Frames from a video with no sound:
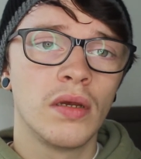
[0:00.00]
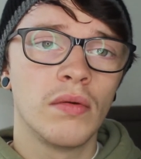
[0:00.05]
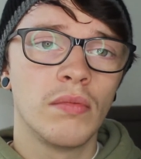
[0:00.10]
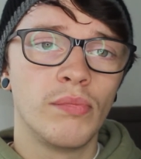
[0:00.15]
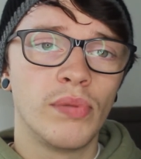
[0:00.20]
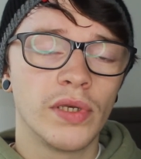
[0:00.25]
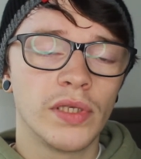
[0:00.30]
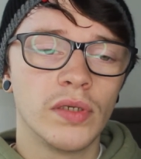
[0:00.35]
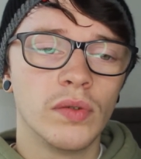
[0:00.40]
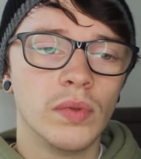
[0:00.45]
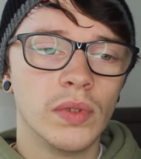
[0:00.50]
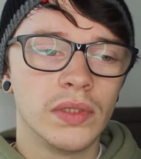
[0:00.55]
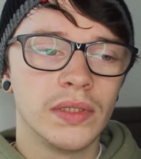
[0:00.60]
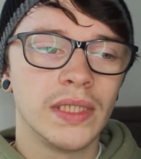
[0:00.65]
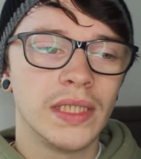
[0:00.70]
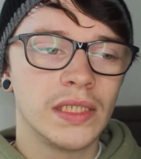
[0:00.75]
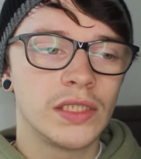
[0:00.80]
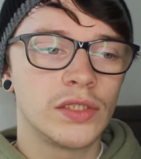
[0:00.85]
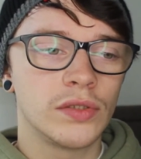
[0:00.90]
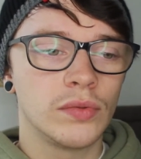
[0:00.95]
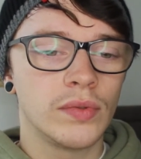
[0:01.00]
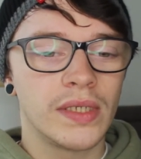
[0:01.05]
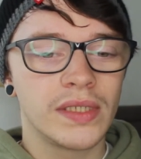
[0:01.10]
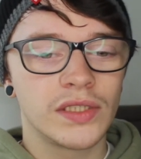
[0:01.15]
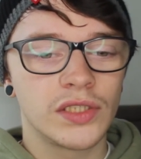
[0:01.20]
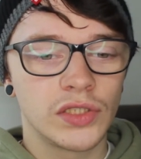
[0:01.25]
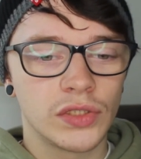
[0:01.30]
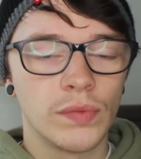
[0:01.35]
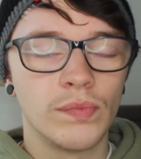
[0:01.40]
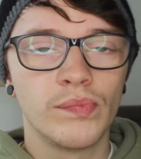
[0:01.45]
But you will need to, at
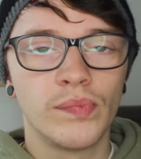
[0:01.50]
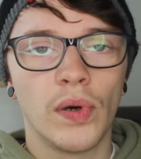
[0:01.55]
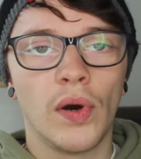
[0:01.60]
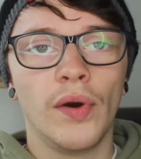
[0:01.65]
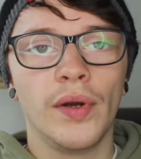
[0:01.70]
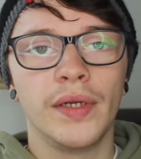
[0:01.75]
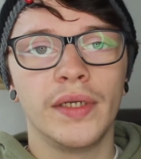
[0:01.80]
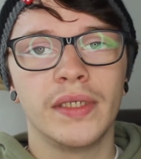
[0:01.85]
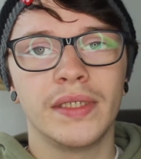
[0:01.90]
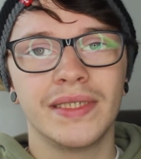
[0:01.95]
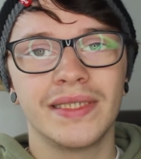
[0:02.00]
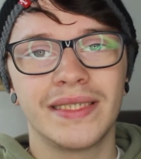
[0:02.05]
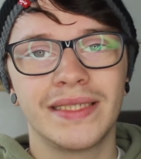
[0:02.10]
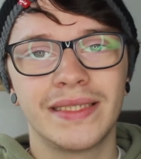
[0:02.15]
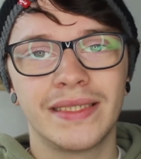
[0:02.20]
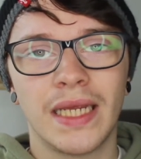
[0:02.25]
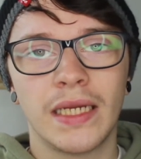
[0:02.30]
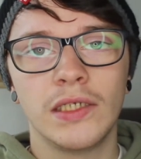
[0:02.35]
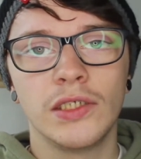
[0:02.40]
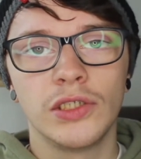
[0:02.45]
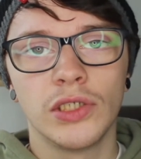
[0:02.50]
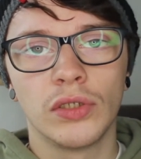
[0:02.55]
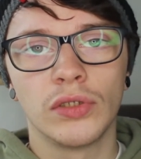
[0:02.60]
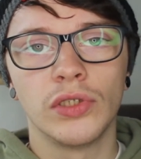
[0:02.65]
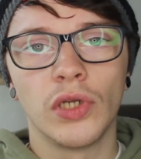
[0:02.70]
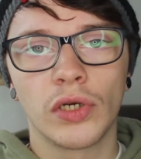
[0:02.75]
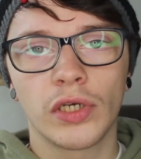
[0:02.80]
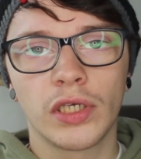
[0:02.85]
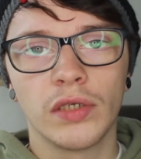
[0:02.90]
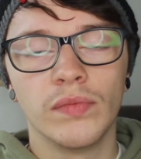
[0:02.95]
some point, send your
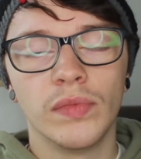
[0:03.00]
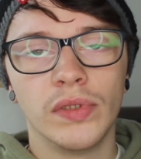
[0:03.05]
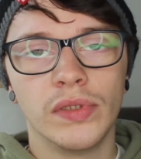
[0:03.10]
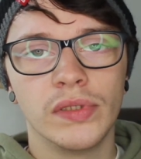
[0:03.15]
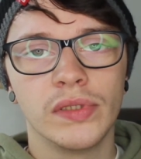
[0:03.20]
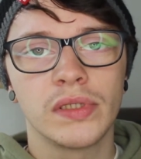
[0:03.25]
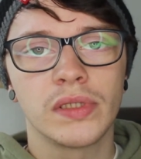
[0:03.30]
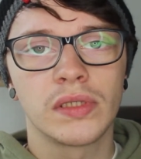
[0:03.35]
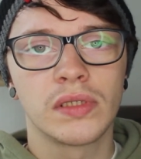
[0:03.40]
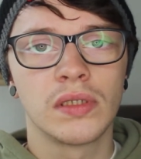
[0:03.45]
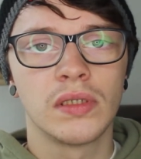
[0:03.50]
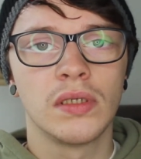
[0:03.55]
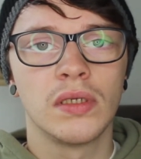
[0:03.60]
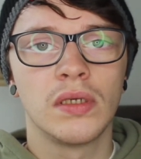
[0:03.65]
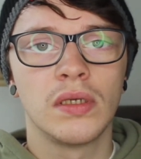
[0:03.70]
documents